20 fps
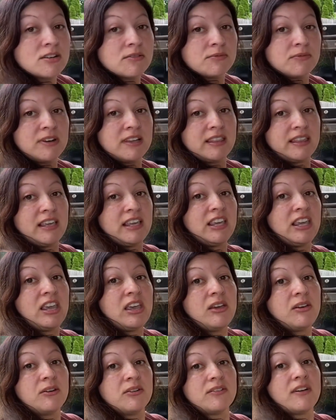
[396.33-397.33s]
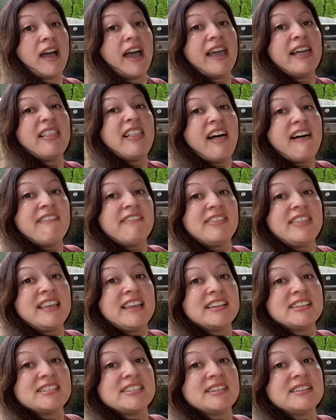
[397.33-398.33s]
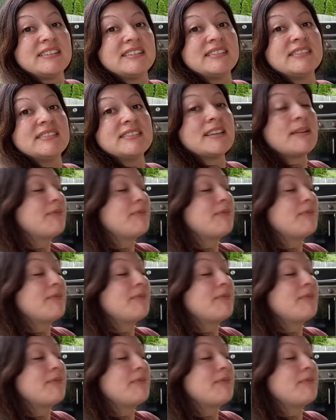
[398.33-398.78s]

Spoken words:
really cute. I love these shoes. I'm